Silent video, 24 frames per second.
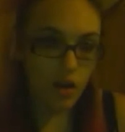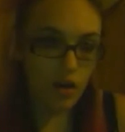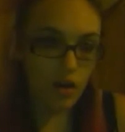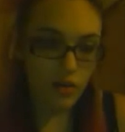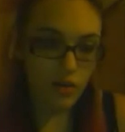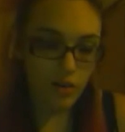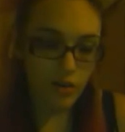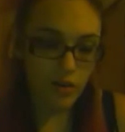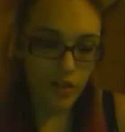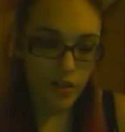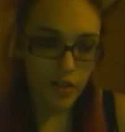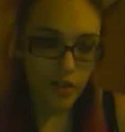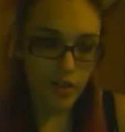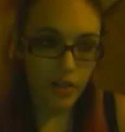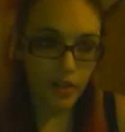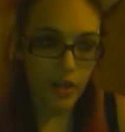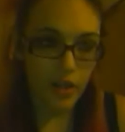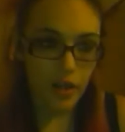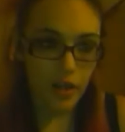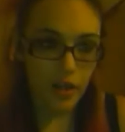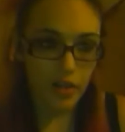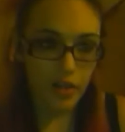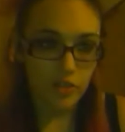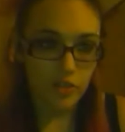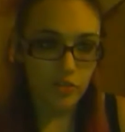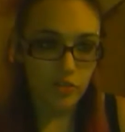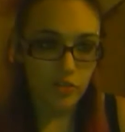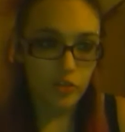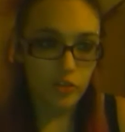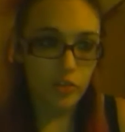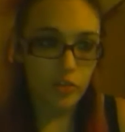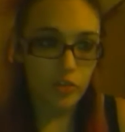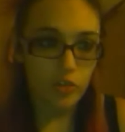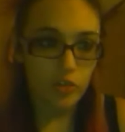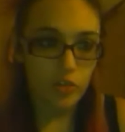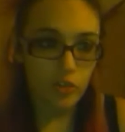Alright guys, two
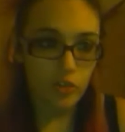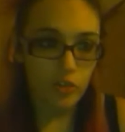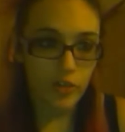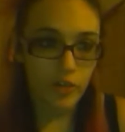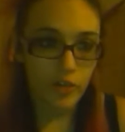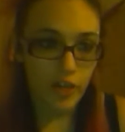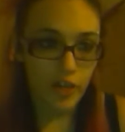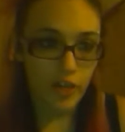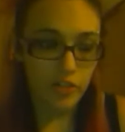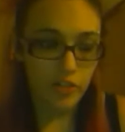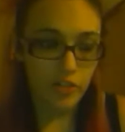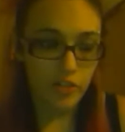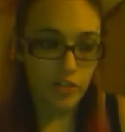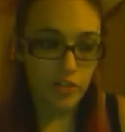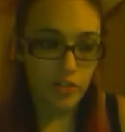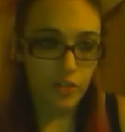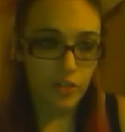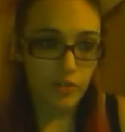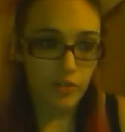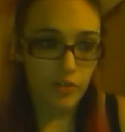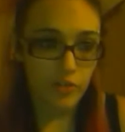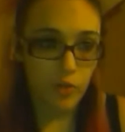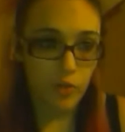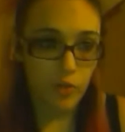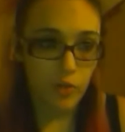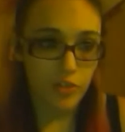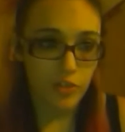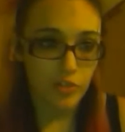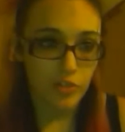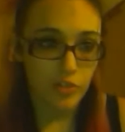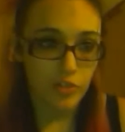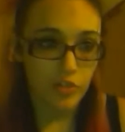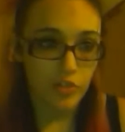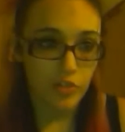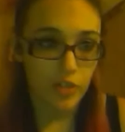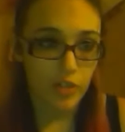little corrections after watching the
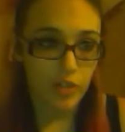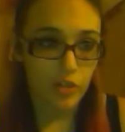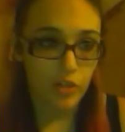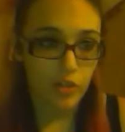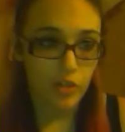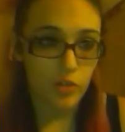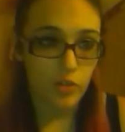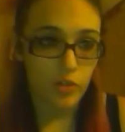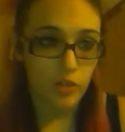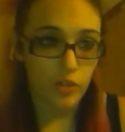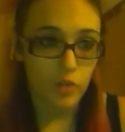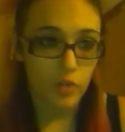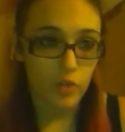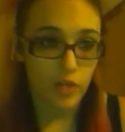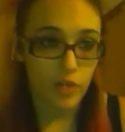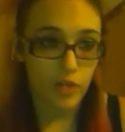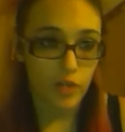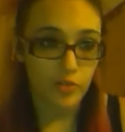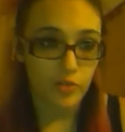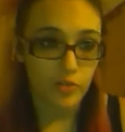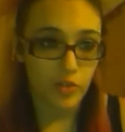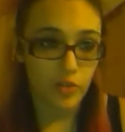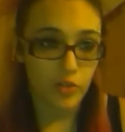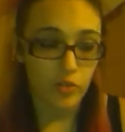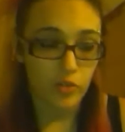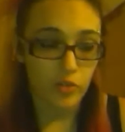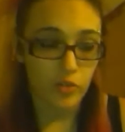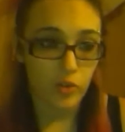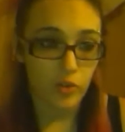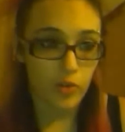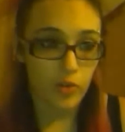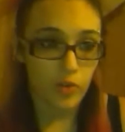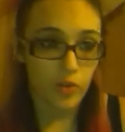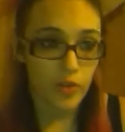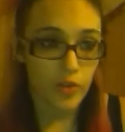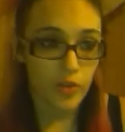video. Didn't want to have to redo the whole
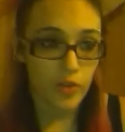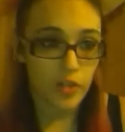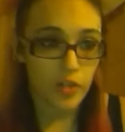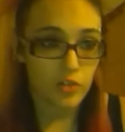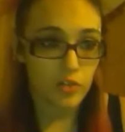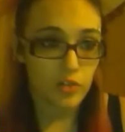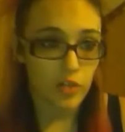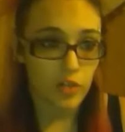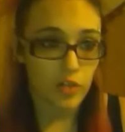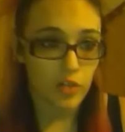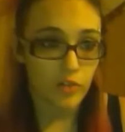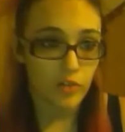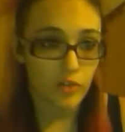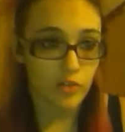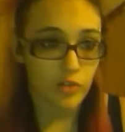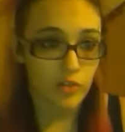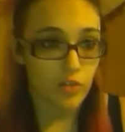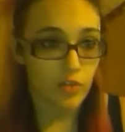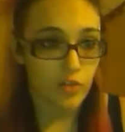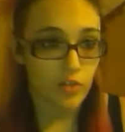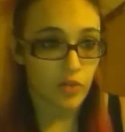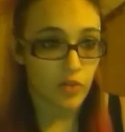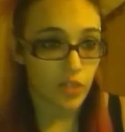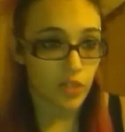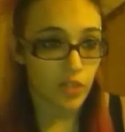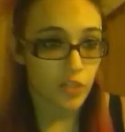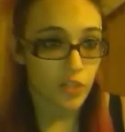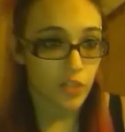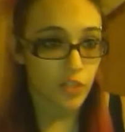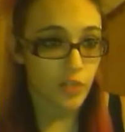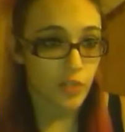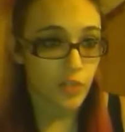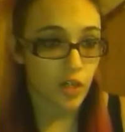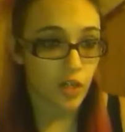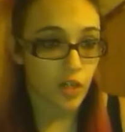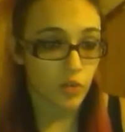thing. Don't have good software that lets me
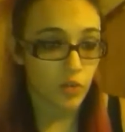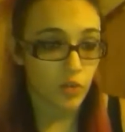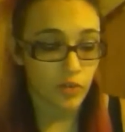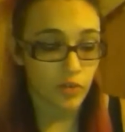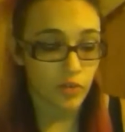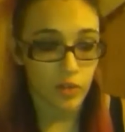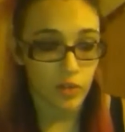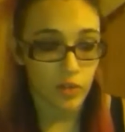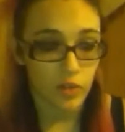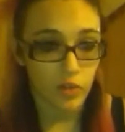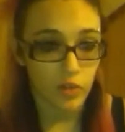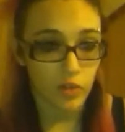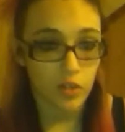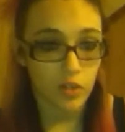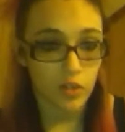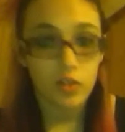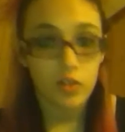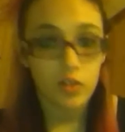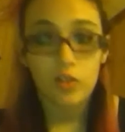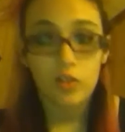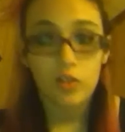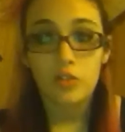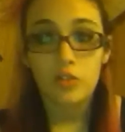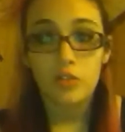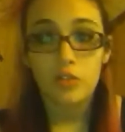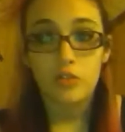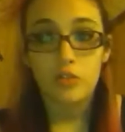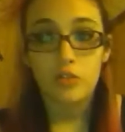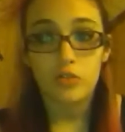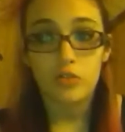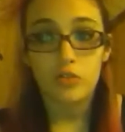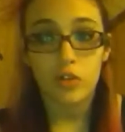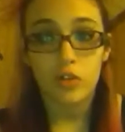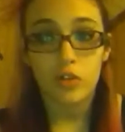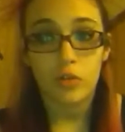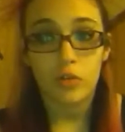cut it wherever I want.
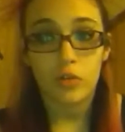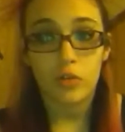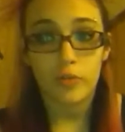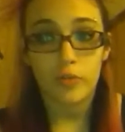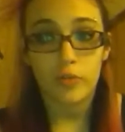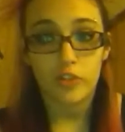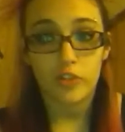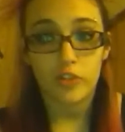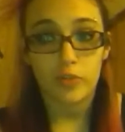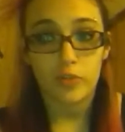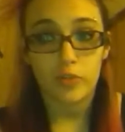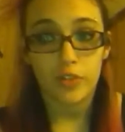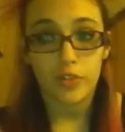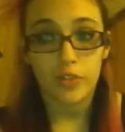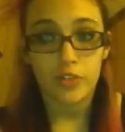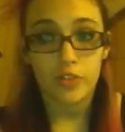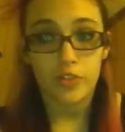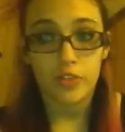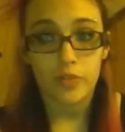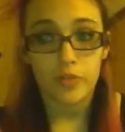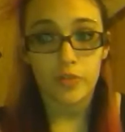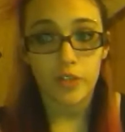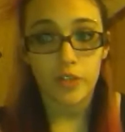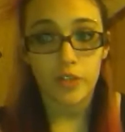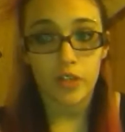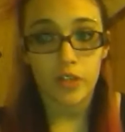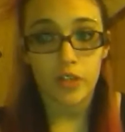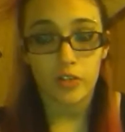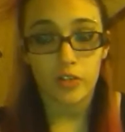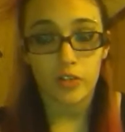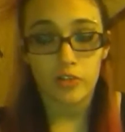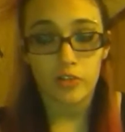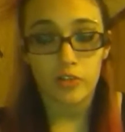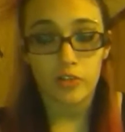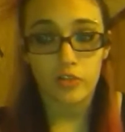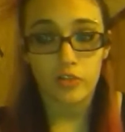So I'm just going to put this at the beginning to let
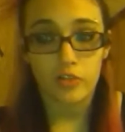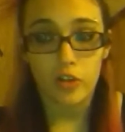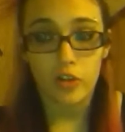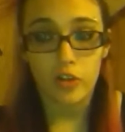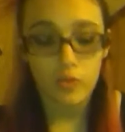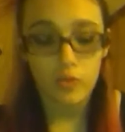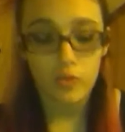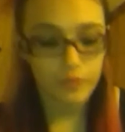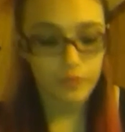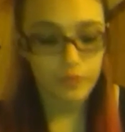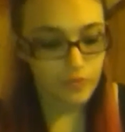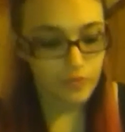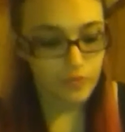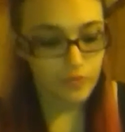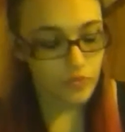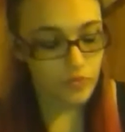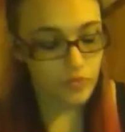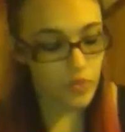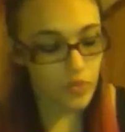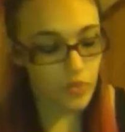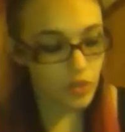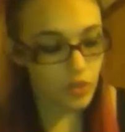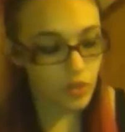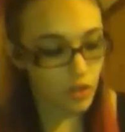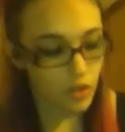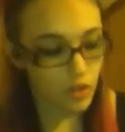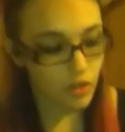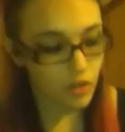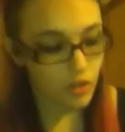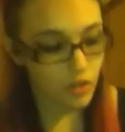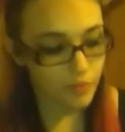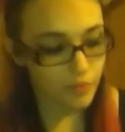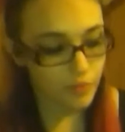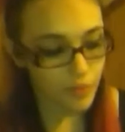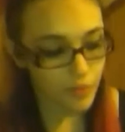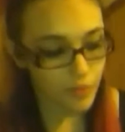you know.